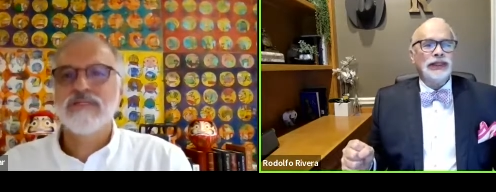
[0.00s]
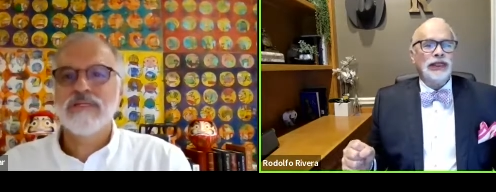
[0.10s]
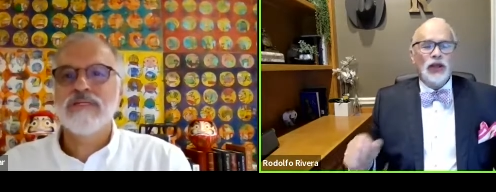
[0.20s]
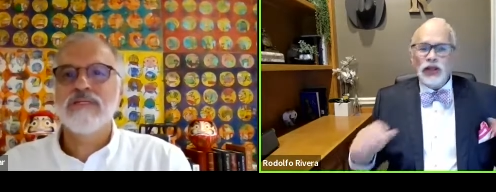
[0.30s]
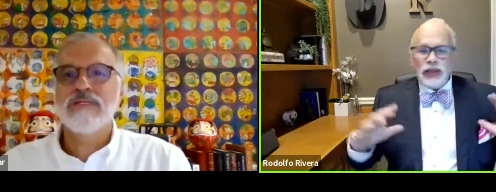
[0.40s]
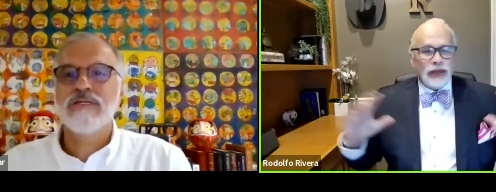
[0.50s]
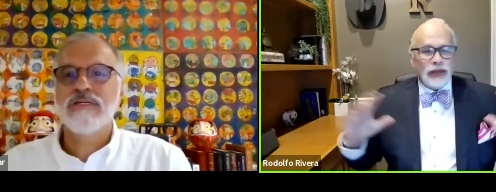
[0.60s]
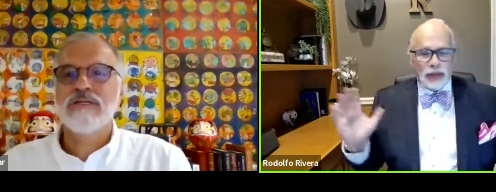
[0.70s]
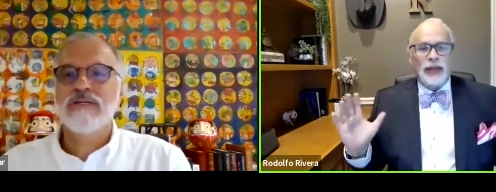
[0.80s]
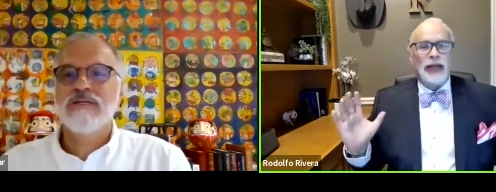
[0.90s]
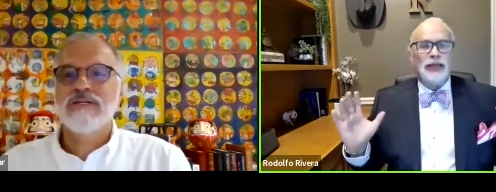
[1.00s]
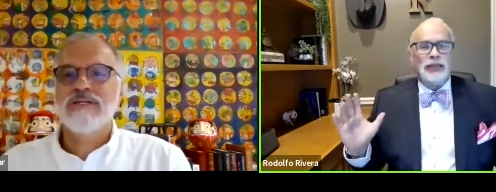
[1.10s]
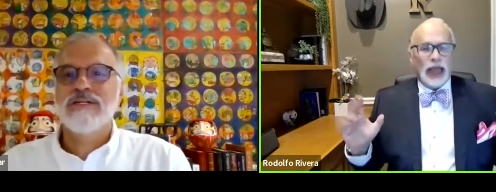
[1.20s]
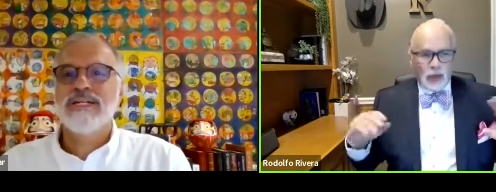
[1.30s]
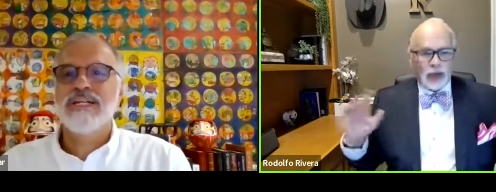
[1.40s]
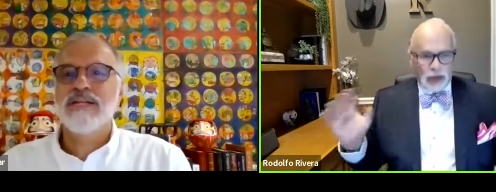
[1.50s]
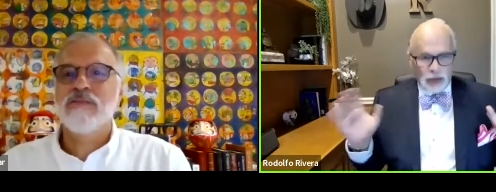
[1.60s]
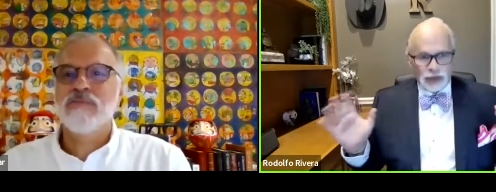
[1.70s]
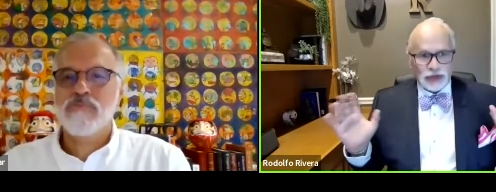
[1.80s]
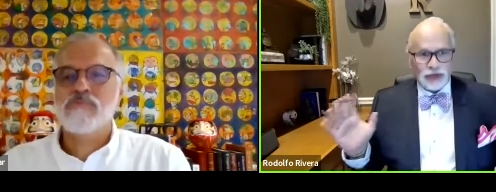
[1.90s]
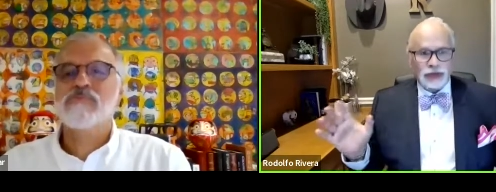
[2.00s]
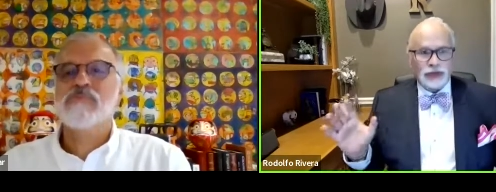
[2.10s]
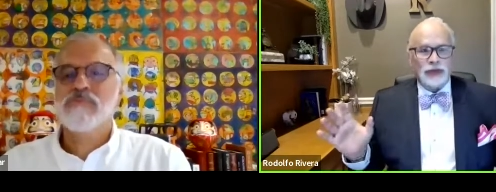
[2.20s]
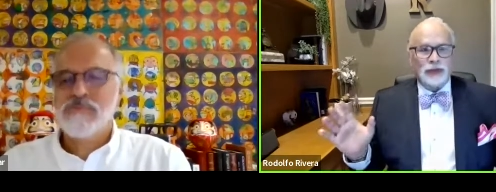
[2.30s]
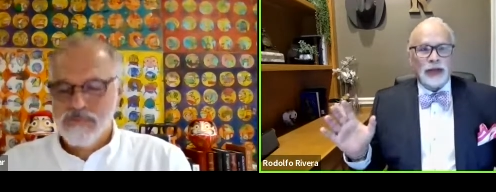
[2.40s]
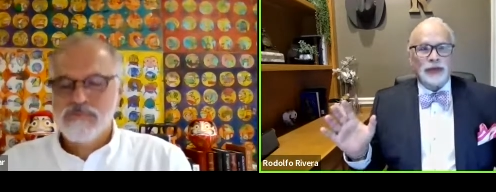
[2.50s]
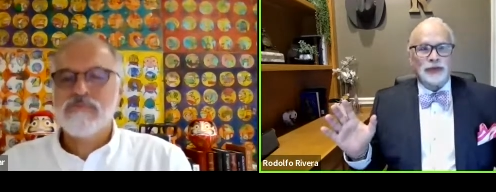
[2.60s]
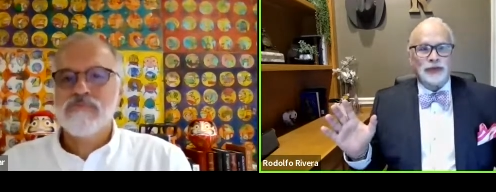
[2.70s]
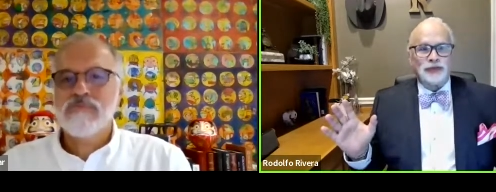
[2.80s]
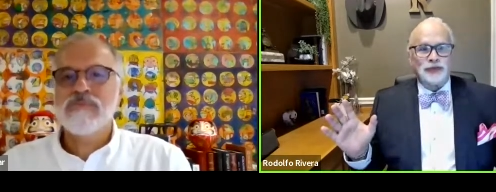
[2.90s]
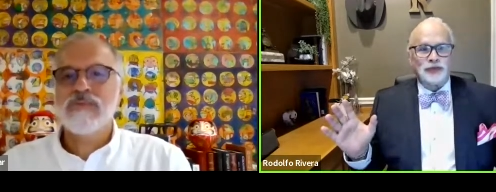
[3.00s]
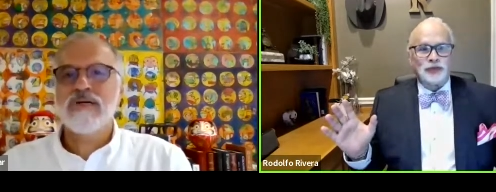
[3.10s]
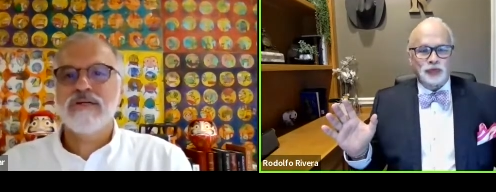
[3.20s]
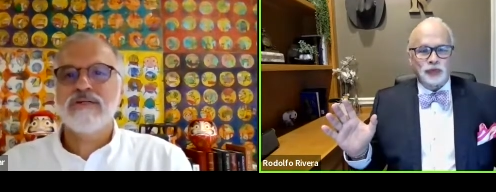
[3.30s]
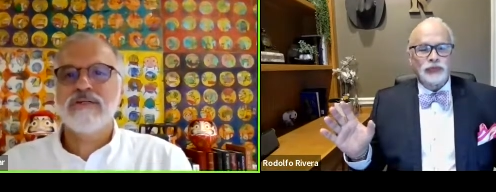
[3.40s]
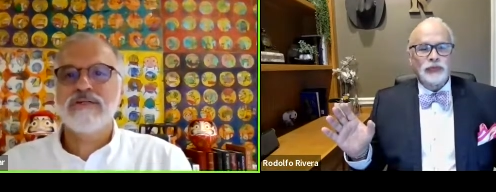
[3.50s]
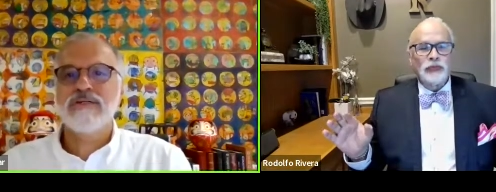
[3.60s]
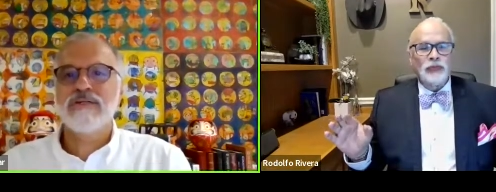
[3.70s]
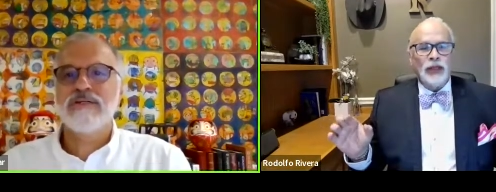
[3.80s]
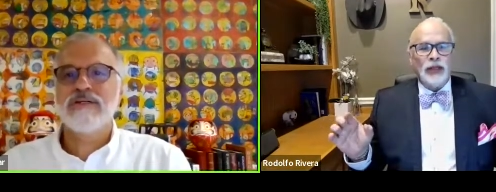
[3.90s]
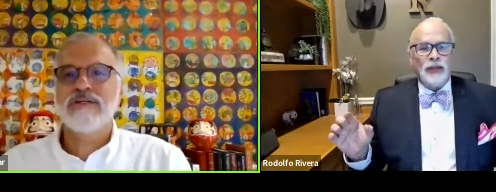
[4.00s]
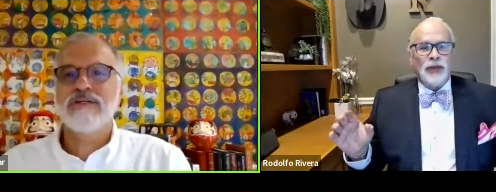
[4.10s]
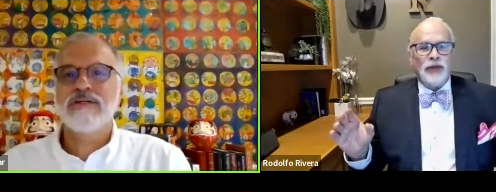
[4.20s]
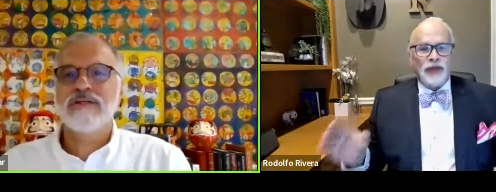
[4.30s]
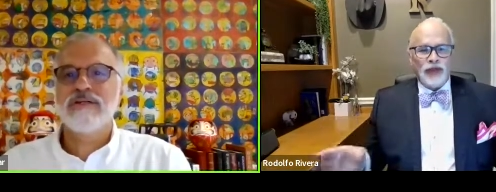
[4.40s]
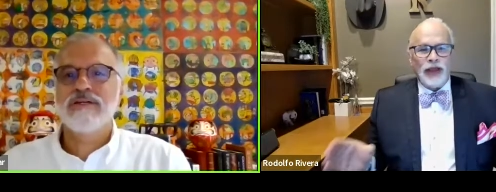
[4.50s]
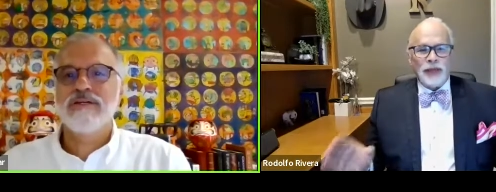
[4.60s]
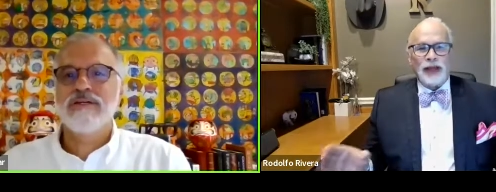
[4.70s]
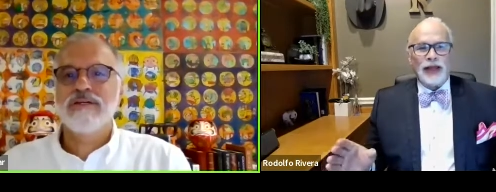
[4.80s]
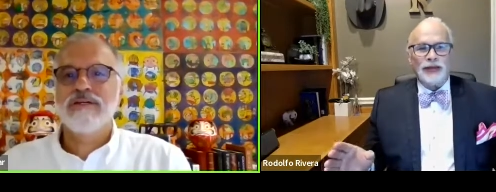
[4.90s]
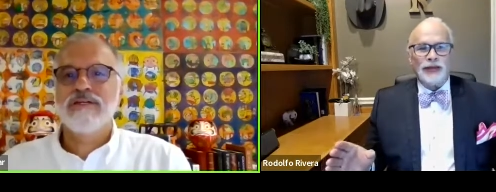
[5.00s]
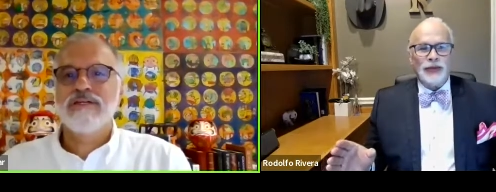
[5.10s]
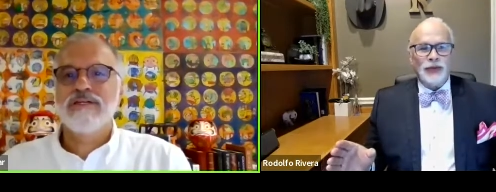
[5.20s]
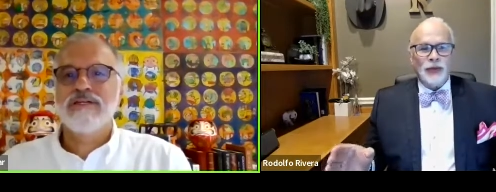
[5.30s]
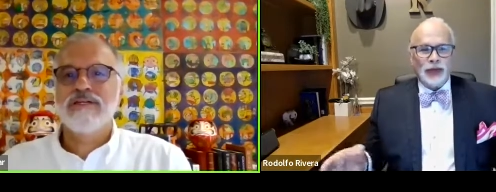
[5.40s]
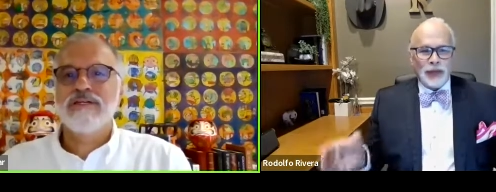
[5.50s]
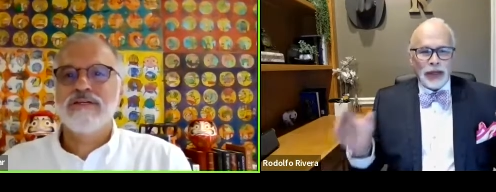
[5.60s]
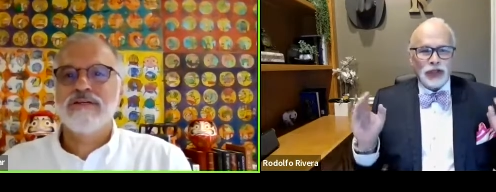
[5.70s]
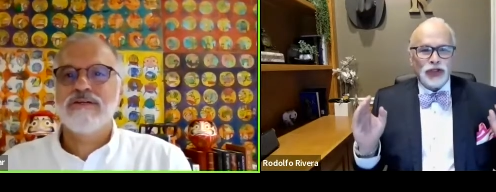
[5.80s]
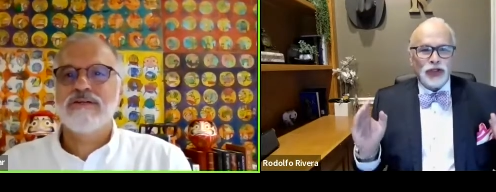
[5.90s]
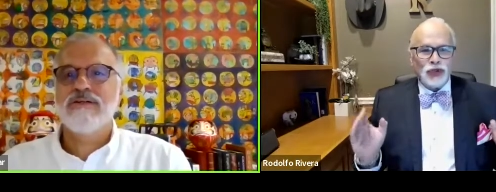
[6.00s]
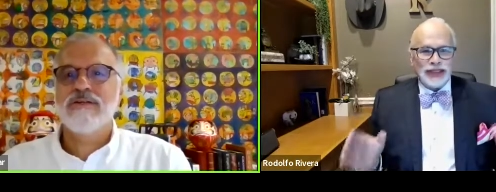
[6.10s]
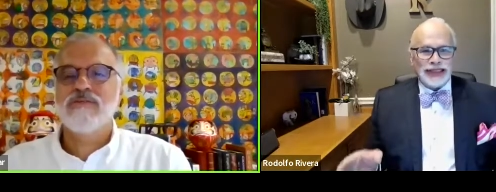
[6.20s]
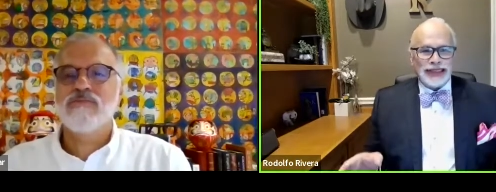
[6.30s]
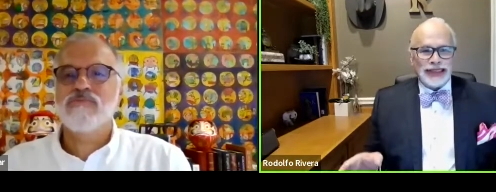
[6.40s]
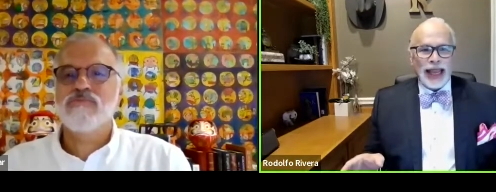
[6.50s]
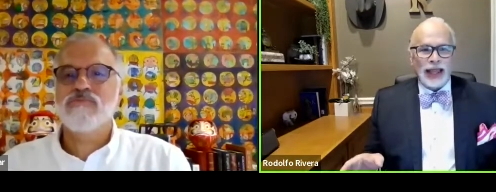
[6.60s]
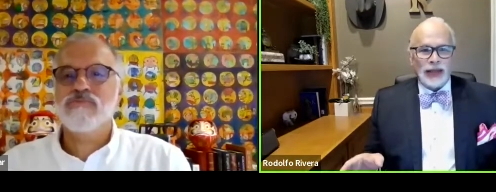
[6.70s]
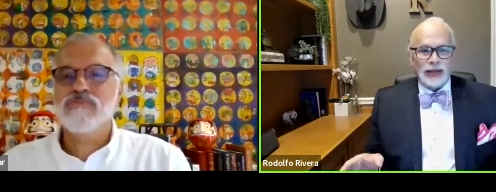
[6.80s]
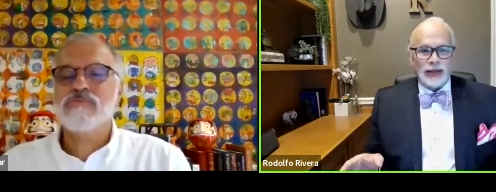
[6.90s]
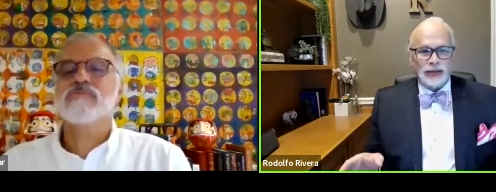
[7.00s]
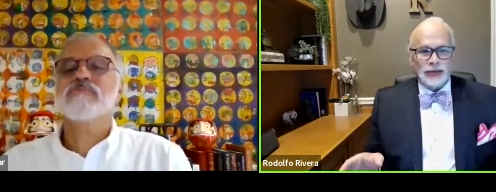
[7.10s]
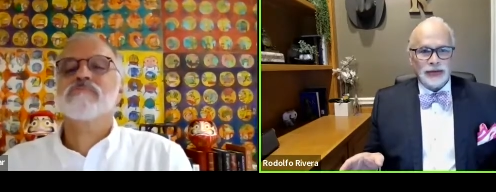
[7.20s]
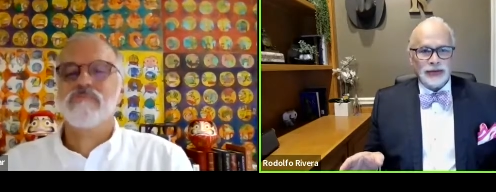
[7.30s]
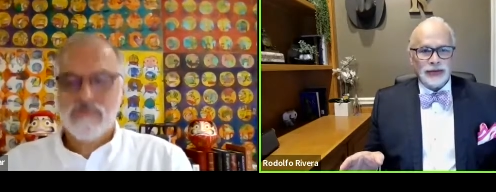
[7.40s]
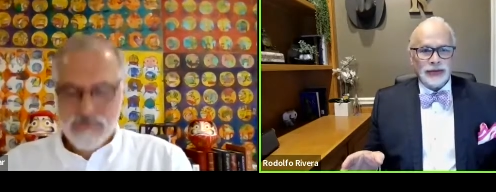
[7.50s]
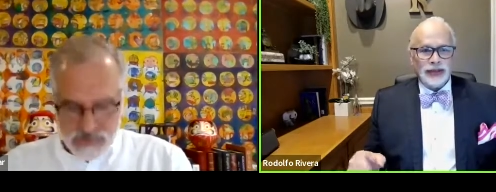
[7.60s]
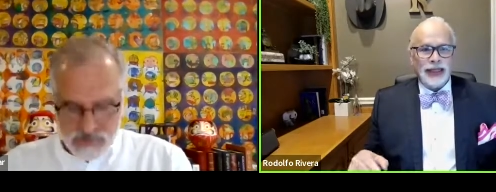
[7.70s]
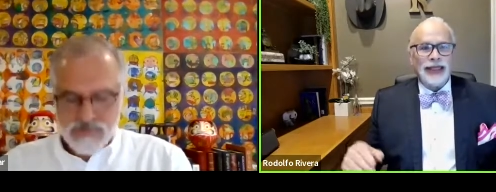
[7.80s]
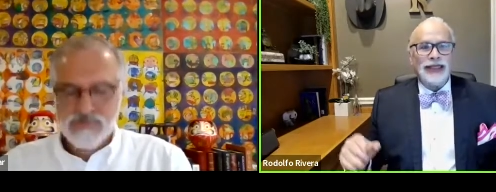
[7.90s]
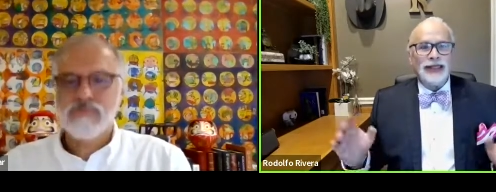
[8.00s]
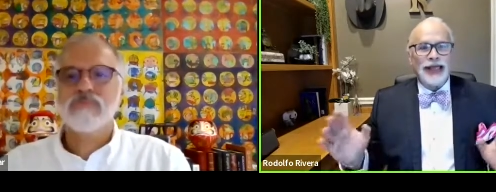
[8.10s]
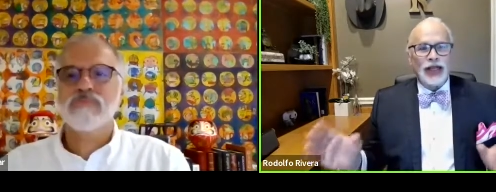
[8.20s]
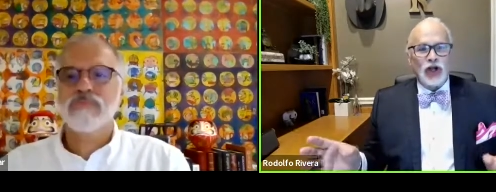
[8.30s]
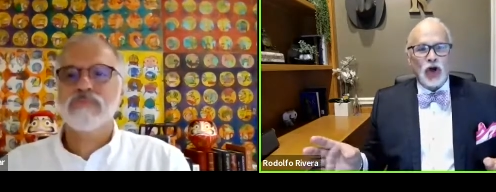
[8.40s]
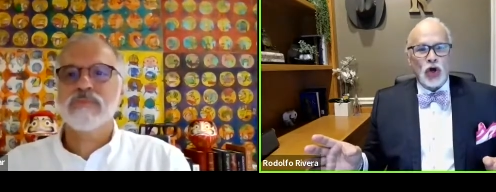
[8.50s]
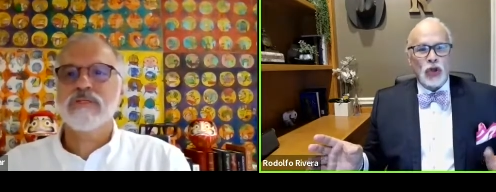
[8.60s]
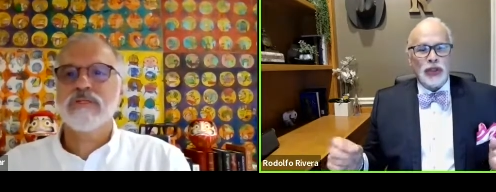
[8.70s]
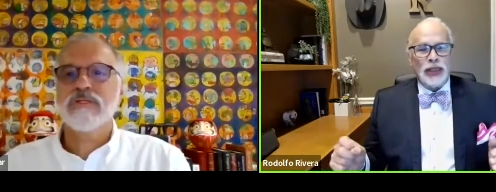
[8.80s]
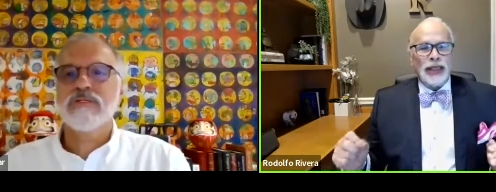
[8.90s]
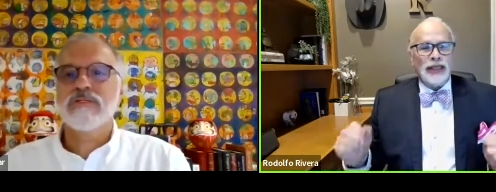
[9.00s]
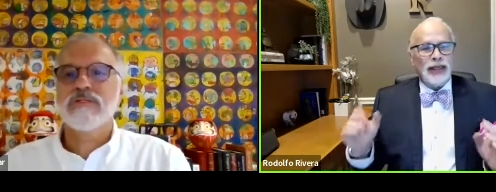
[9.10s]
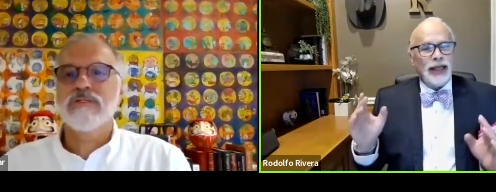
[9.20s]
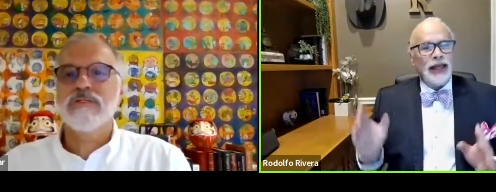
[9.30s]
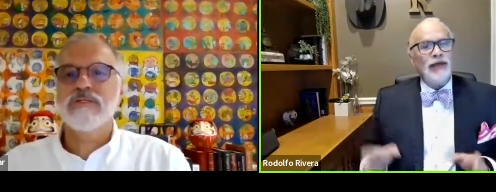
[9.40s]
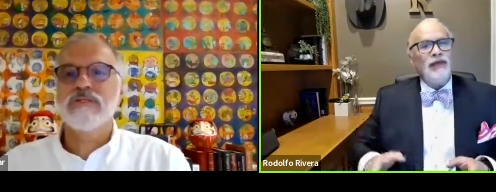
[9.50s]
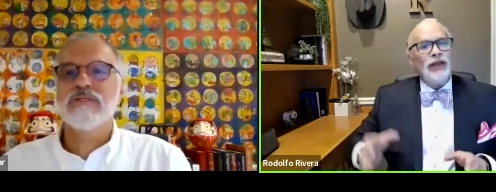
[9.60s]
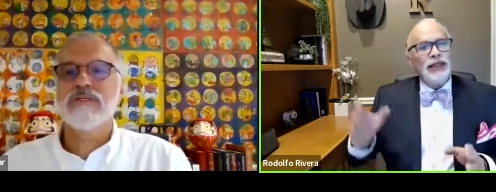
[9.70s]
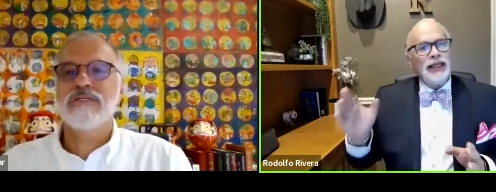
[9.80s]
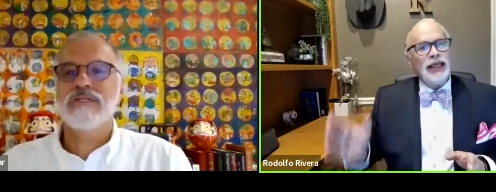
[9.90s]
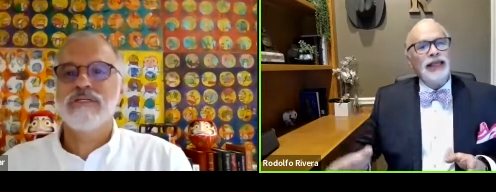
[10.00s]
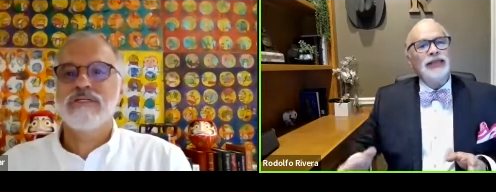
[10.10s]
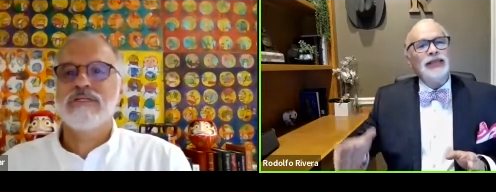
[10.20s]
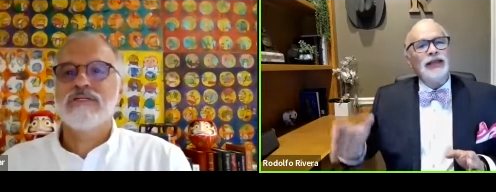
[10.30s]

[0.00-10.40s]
Speaker 1: And all they think about is, I want to lose a 600 pounds. Yeah. But if they think about what am I going to do today to get to that goal, then every day is